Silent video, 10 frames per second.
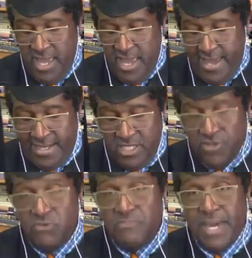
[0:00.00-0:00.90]
and in new
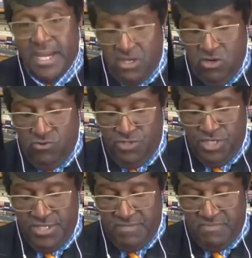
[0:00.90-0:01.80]
pedagogies.
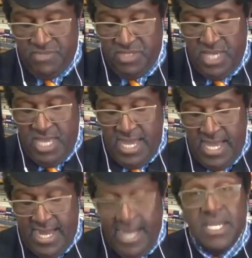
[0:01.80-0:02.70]

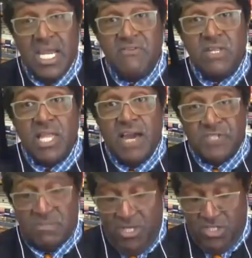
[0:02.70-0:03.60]
I never left
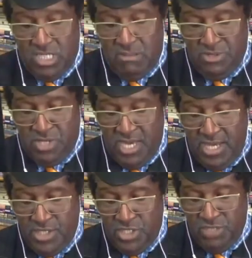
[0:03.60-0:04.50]
speech
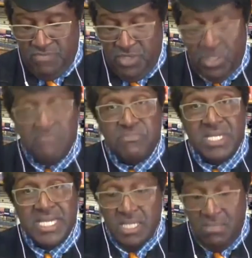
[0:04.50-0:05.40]
communication
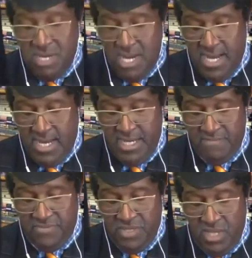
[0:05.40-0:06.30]
completely behind
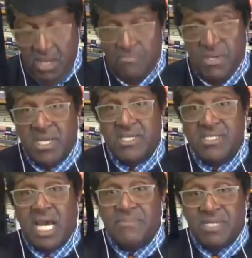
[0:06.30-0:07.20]
because I
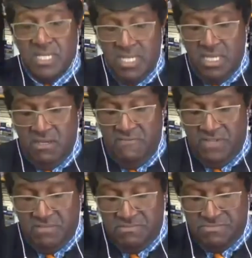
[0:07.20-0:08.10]
believed,
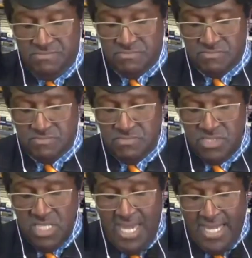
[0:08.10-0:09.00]

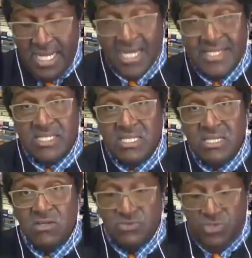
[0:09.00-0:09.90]
and I still
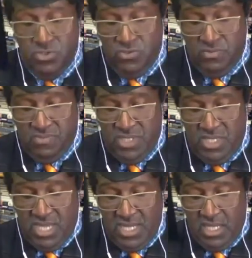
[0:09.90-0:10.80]
do, that
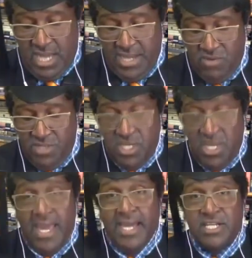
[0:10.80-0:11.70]
language
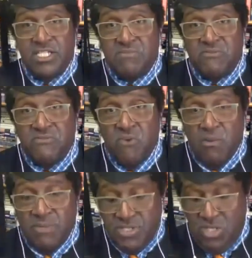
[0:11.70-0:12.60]
and its
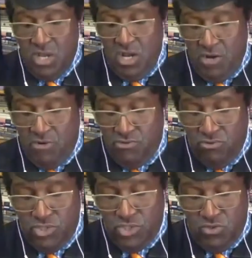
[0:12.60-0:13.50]
performance are
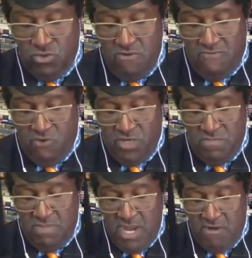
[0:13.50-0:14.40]
crucial for a
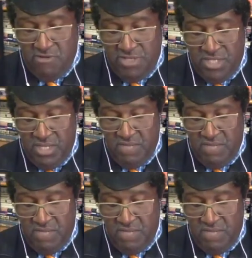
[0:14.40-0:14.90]
democracy.